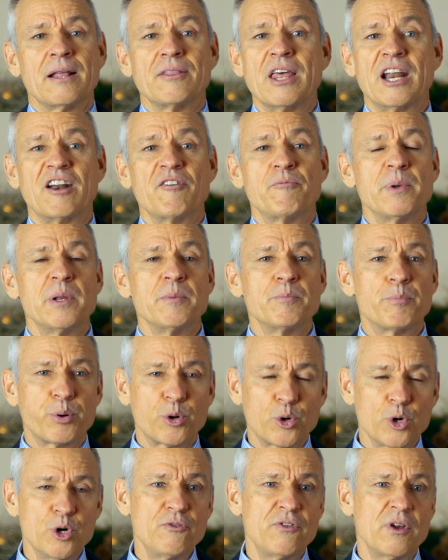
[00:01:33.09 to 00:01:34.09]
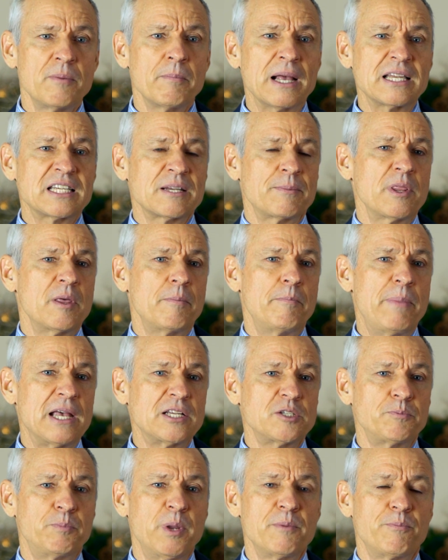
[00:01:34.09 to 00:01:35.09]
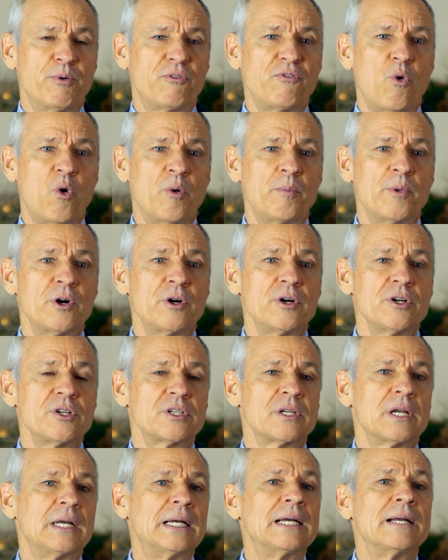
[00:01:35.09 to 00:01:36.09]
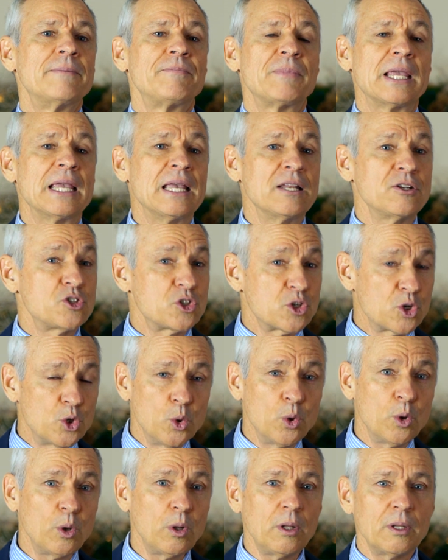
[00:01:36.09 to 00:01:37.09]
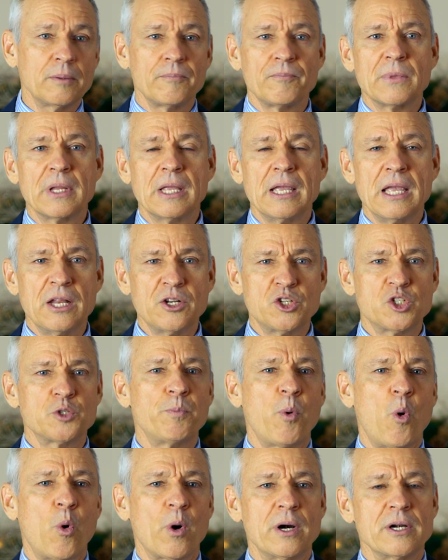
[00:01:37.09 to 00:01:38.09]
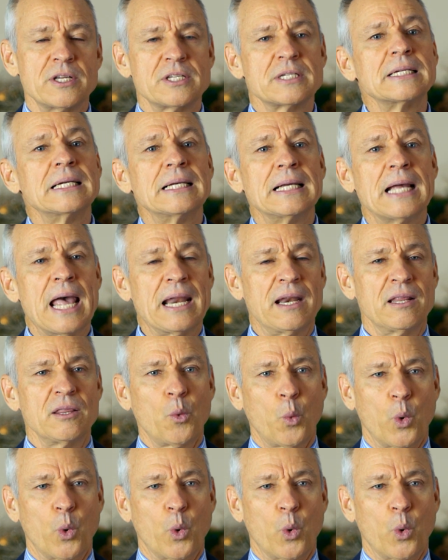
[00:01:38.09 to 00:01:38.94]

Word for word: that have been proven by some of the best peak performers in school, in sports, and in the